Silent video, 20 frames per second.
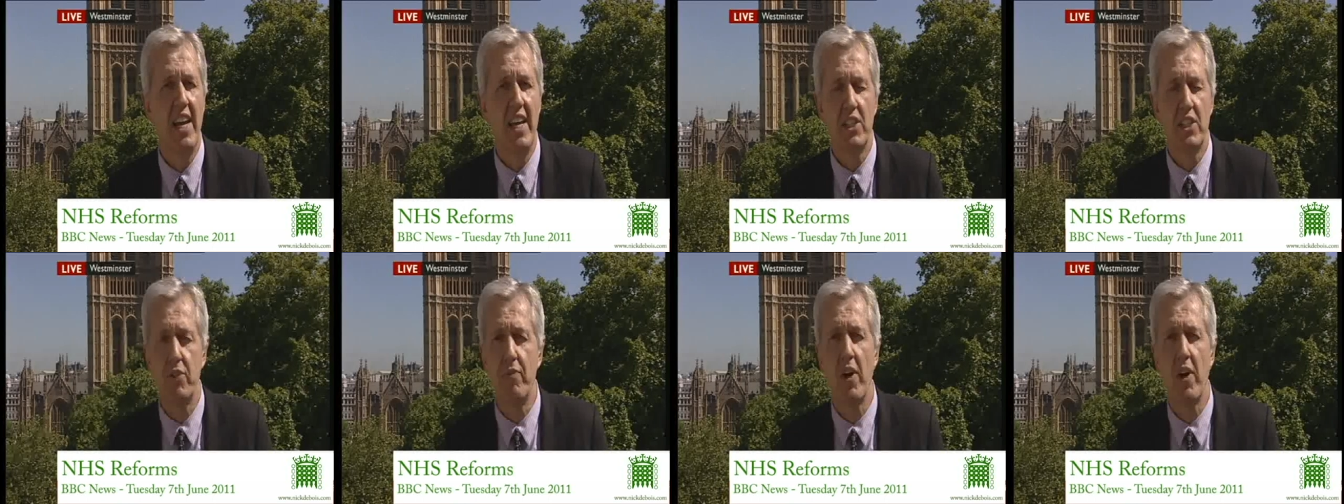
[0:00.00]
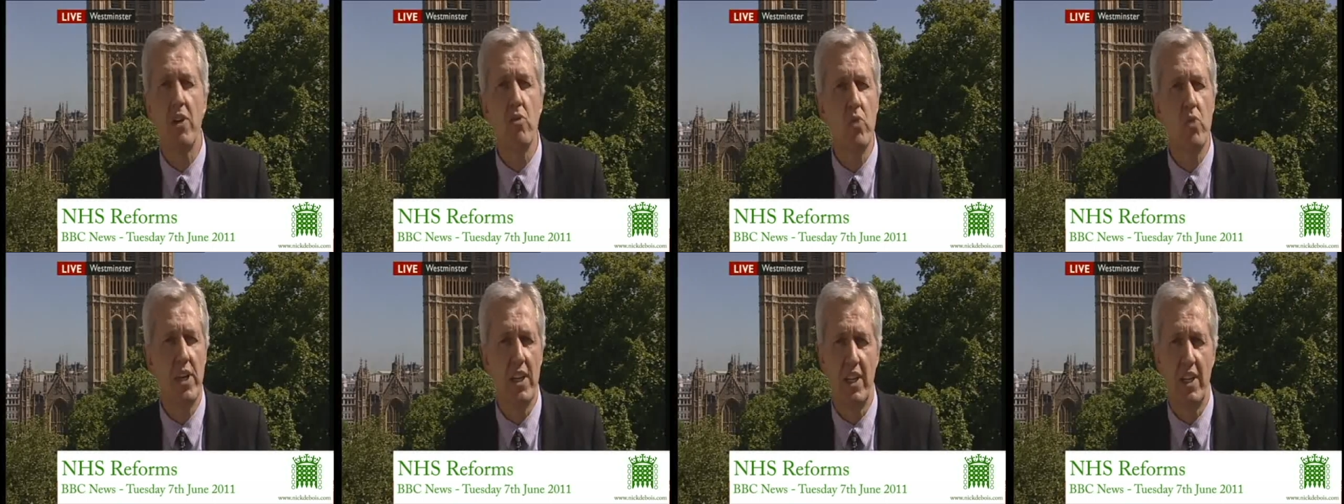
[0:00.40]
it's a very
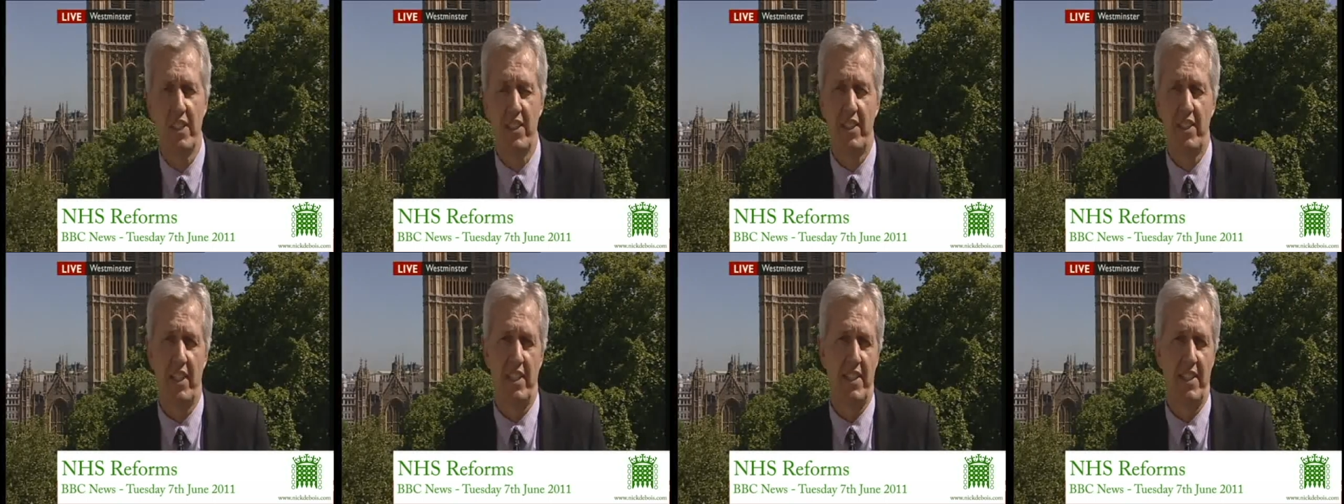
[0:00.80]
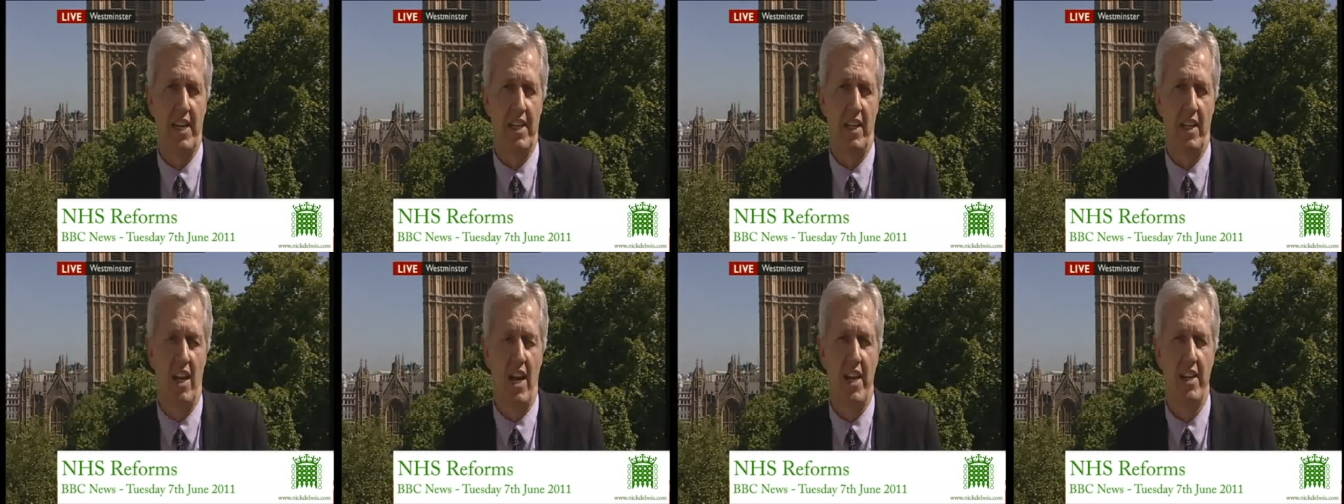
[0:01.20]
realistic
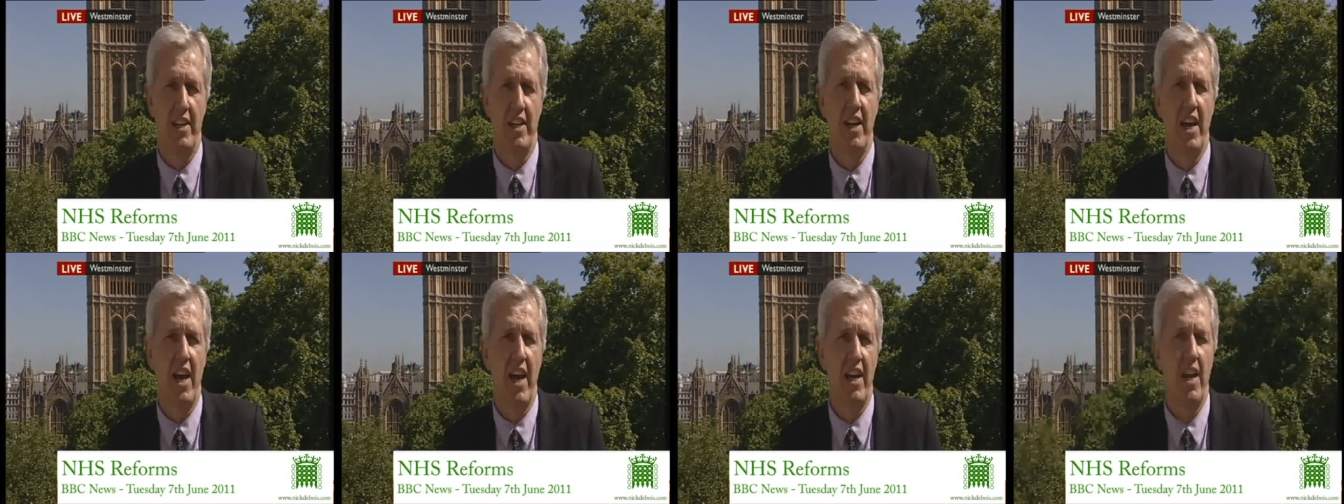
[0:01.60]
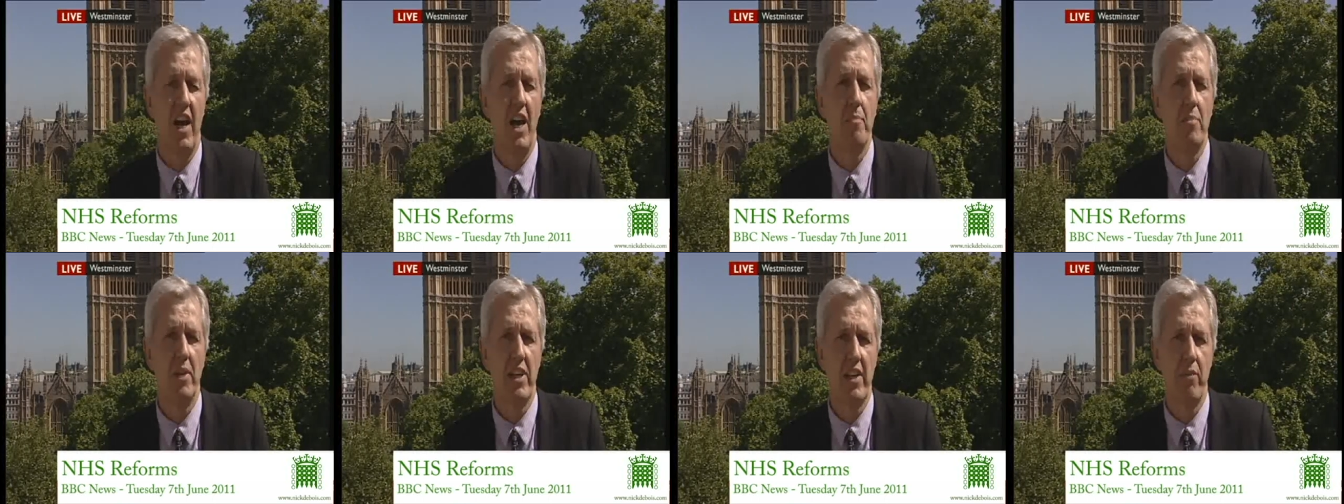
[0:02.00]
deadline, and
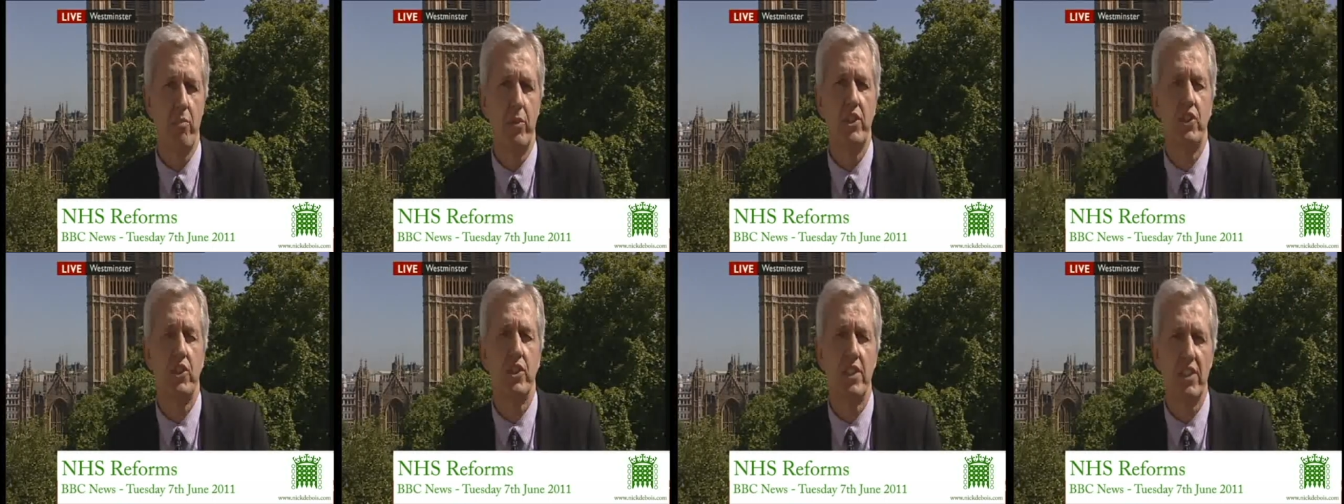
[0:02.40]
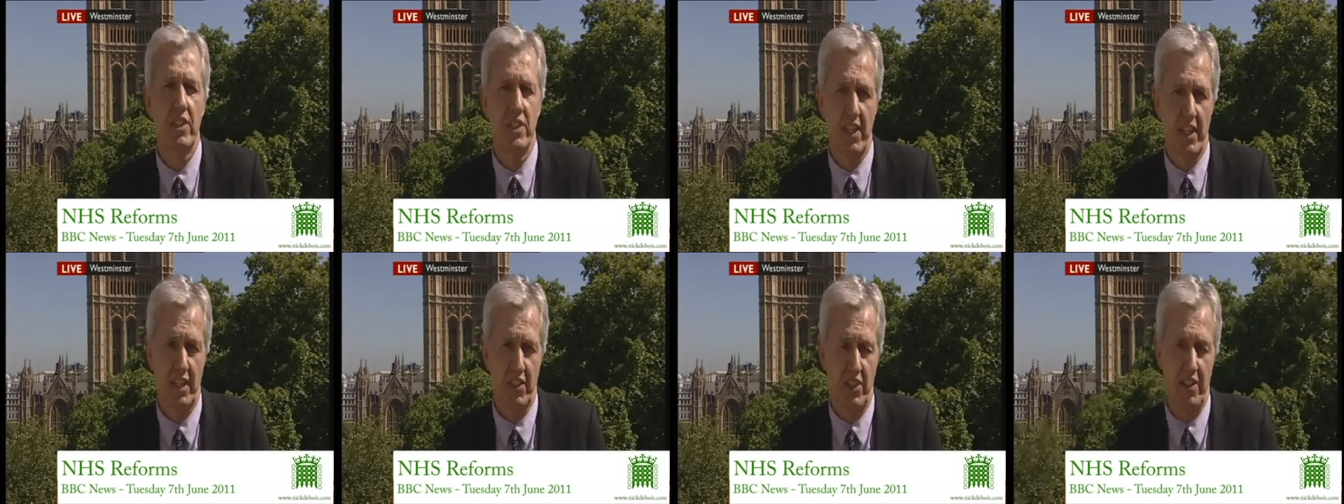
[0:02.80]
I believe we should
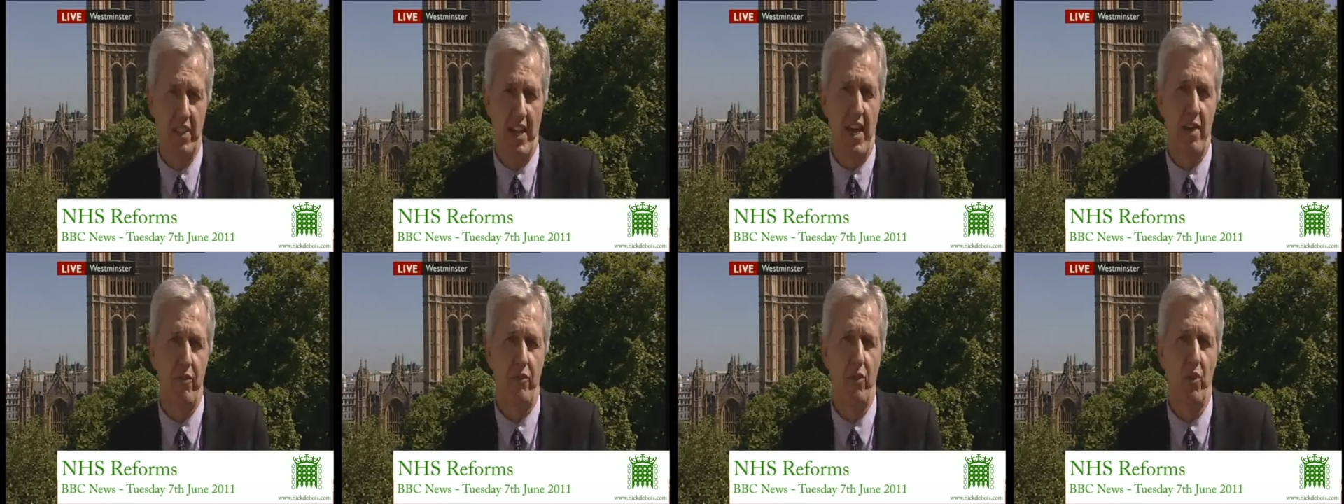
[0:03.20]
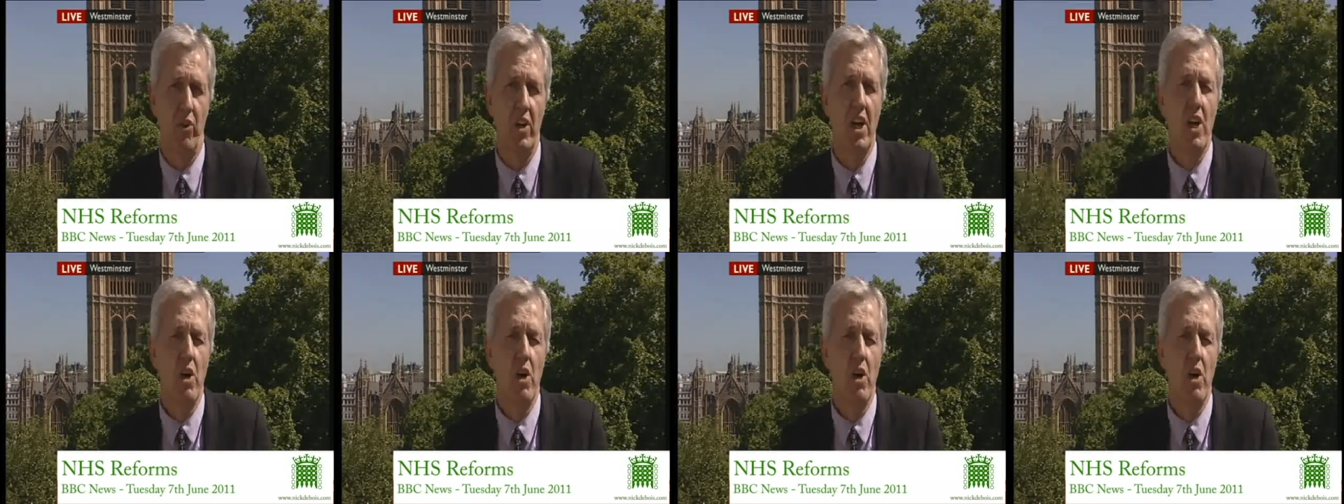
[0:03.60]
stick to that for